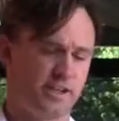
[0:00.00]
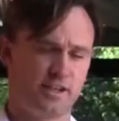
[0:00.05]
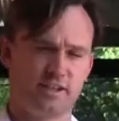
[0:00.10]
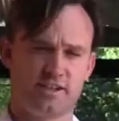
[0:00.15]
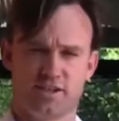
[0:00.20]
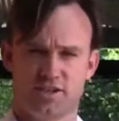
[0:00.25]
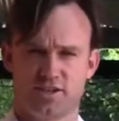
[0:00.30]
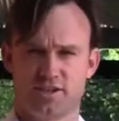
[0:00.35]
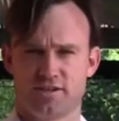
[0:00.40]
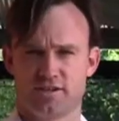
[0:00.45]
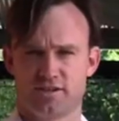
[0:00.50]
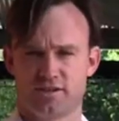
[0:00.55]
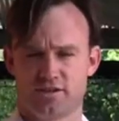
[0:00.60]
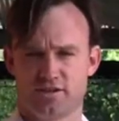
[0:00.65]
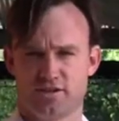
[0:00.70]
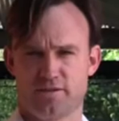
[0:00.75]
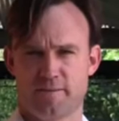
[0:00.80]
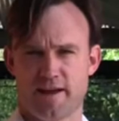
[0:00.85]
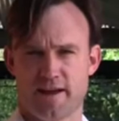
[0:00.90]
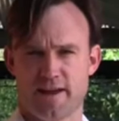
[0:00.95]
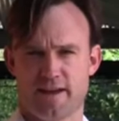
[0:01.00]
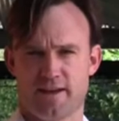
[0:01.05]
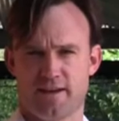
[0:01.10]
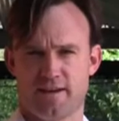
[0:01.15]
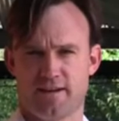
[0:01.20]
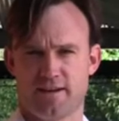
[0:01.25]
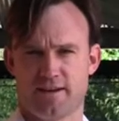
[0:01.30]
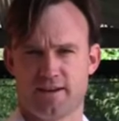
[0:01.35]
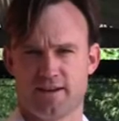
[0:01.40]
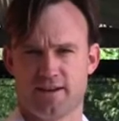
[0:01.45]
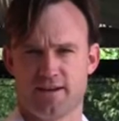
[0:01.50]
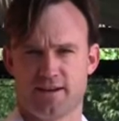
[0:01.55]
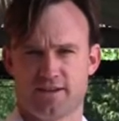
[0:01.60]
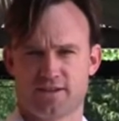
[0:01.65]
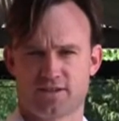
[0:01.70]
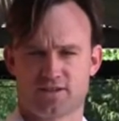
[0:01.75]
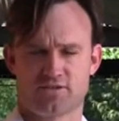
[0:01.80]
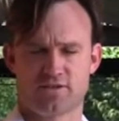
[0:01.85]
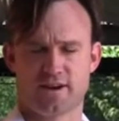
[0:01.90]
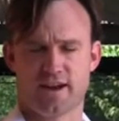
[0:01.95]
in addition to making a
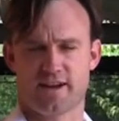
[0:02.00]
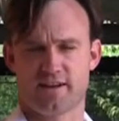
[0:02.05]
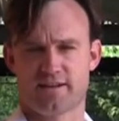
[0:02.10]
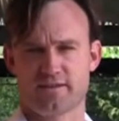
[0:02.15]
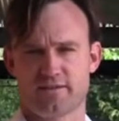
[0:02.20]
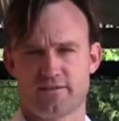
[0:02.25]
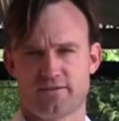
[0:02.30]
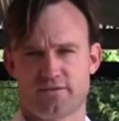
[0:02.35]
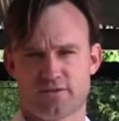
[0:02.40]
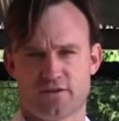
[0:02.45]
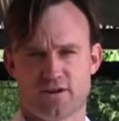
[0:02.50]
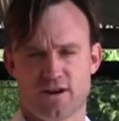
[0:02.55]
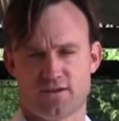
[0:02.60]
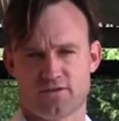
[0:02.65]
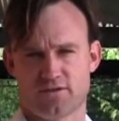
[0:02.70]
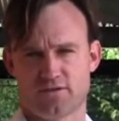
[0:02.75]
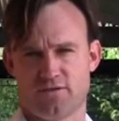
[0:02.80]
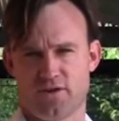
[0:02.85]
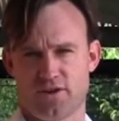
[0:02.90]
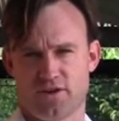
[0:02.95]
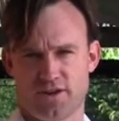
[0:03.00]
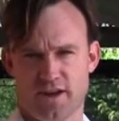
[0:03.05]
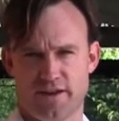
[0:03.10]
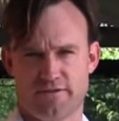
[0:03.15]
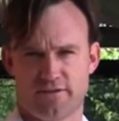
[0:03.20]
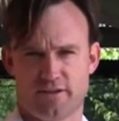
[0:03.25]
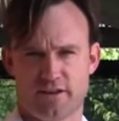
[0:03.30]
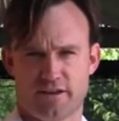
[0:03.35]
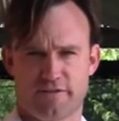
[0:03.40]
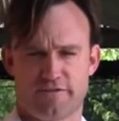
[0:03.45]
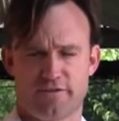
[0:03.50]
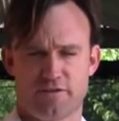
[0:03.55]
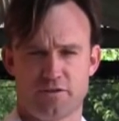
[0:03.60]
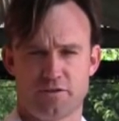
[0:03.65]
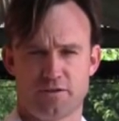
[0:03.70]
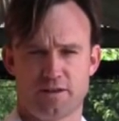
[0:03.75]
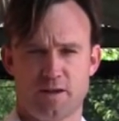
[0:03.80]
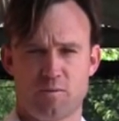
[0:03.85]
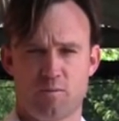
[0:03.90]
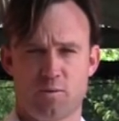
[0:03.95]
straight varietal Viognier for the Left
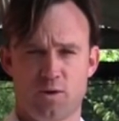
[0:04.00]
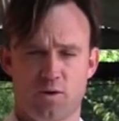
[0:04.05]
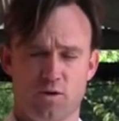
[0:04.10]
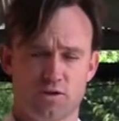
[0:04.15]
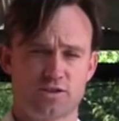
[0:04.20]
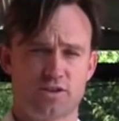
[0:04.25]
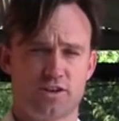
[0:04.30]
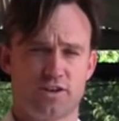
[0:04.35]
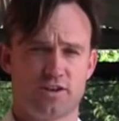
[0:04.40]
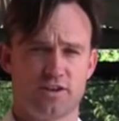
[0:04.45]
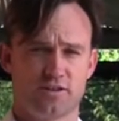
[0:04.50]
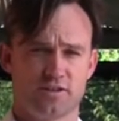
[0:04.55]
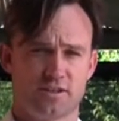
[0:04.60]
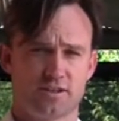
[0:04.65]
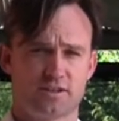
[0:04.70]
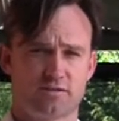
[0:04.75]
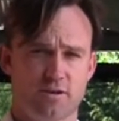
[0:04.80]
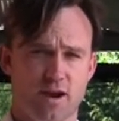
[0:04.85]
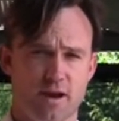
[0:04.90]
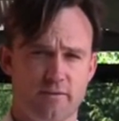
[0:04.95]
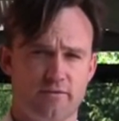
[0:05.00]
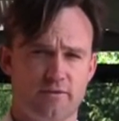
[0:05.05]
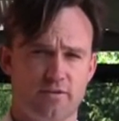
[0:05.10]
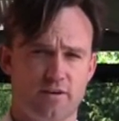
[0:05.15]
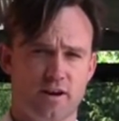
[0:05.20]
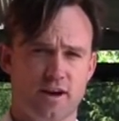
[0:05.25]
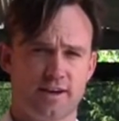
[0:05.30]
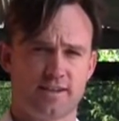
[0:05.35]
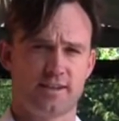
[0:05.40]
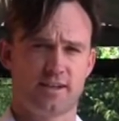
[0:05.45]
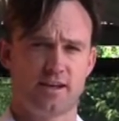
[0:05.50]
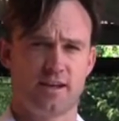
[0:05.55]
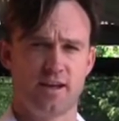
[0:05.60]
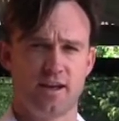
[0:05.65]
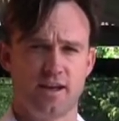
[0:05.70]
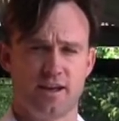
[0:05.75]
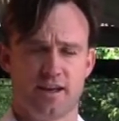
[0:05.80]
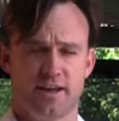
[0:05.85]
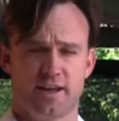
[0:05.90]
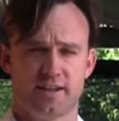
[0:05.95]
Field Club, we also use this great variety
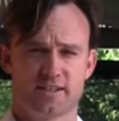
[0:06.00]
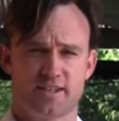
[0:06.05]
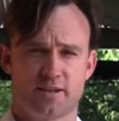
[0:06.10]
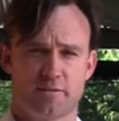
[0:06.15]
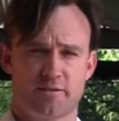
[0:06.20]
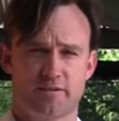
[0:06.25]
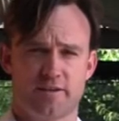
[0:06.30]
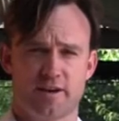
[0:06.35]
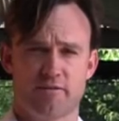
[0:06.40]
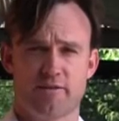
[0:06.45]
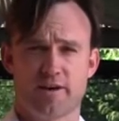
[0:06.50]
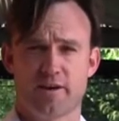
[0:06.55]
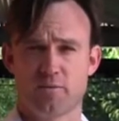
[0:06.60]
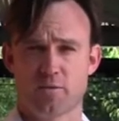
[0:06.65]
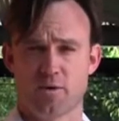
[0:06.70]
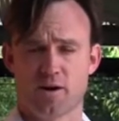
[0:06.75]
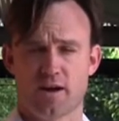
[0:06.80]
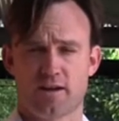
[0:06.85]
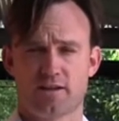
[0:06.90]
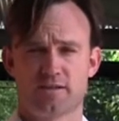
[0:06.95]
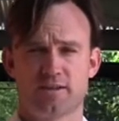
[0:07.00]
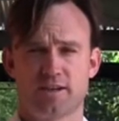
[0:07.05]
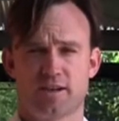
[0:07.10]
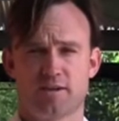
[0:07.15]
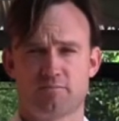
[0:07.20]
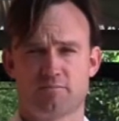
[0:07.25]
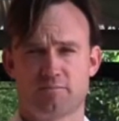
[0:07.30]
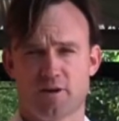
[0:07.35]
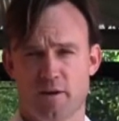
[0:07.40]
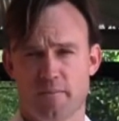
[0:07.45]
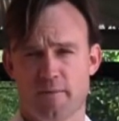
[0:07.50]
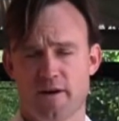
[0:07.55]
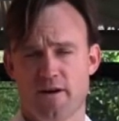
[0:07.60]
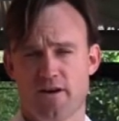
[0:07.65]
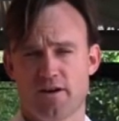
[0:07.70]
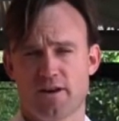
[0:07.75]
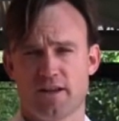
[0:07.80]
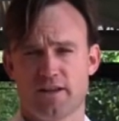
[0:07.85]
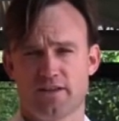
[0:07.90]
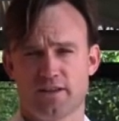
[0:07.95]
in some of our red wines, and
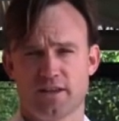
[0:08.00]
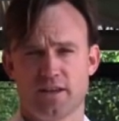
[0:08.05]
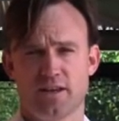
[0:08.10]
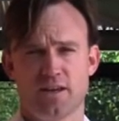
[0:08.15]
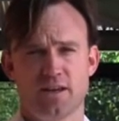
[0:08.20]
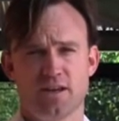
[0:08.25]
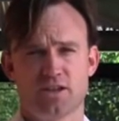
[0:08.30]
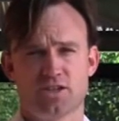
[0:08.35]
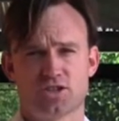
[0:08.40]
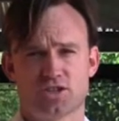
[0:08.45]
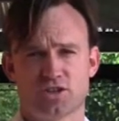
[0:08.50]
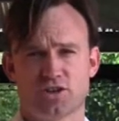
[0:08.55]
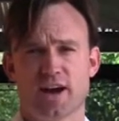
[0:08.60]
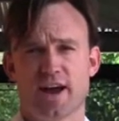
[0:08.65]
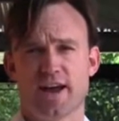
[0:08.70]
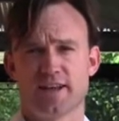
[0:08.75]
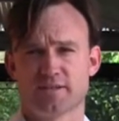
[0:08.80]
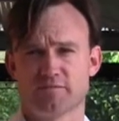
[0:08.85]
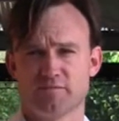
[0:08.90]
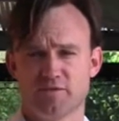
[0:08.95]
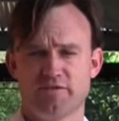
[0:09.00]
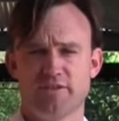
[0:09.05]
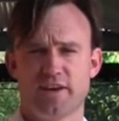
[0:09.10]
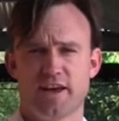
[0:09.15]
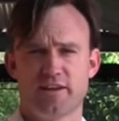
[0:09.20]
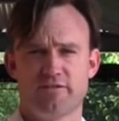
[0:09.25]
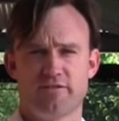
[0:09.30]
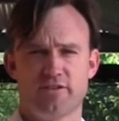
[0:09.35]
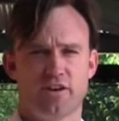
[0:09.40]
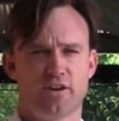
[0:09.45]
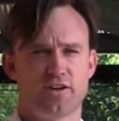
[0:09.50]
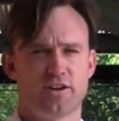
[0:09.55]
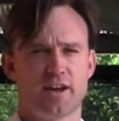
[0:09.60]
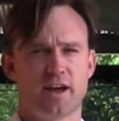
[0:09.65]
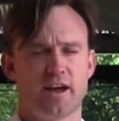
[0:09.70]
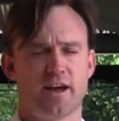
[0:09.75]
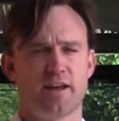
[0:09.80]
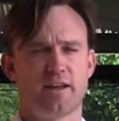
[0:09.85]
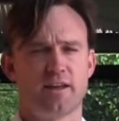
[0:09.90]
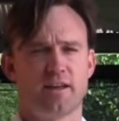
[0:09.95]
primarily the Shiraz Mourvèdre
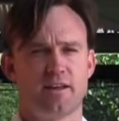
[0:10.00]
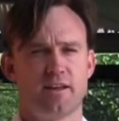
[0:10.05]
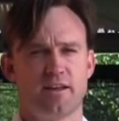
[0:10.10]
Viognier.